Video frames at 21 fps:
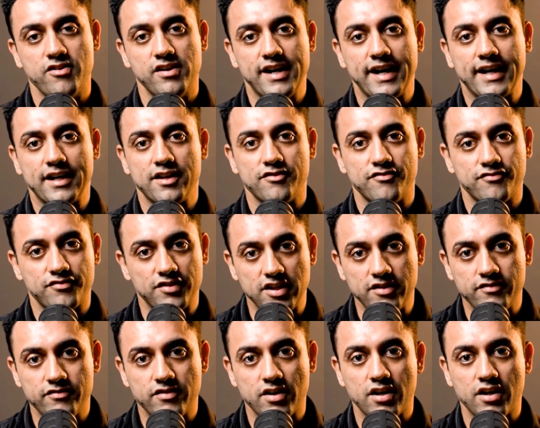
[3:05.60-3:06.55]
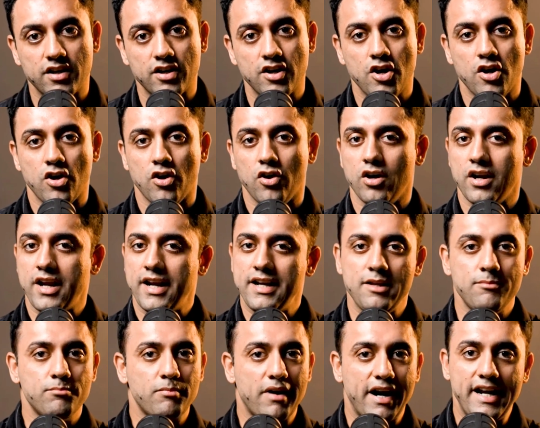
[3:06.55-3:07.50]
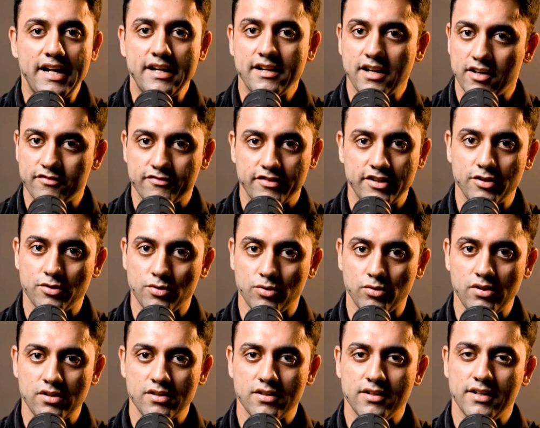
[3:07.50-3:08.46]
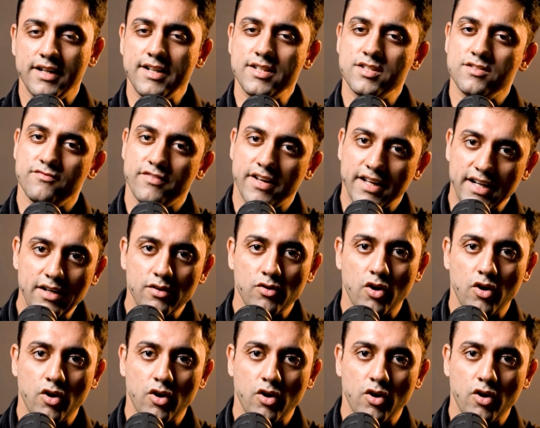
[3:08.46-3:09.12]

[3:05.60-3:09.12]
will get a fever or any mild cough and cold. It's very